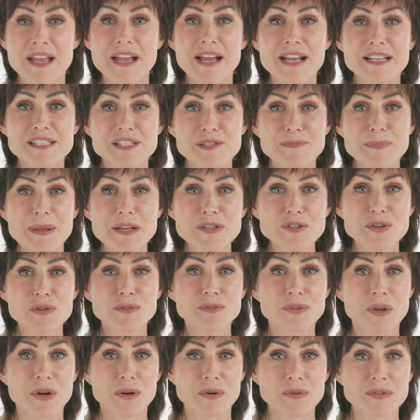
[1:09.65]
A special
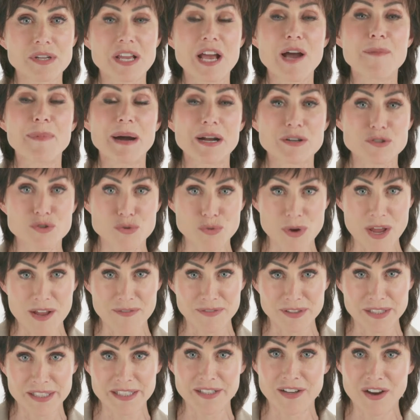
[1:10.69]
note about
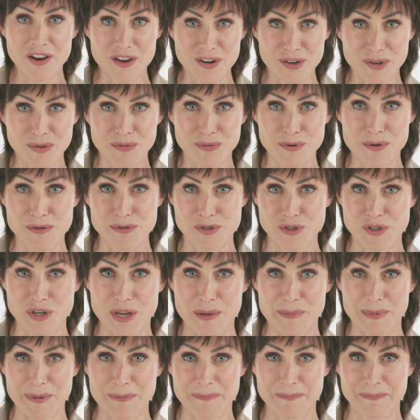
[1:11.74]
traveling on a cruise
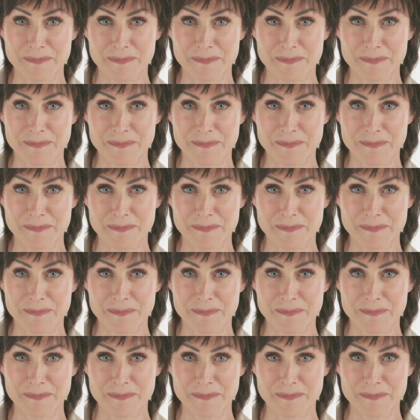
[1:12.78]
ship.